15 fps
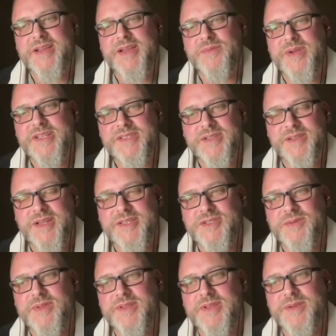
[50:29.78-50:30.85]
I went to lunch
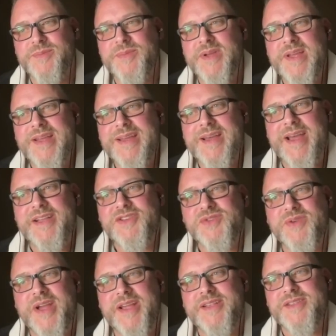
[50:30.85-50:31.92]
with him. I
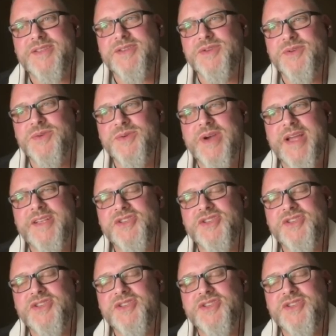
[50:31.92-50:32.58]
tried to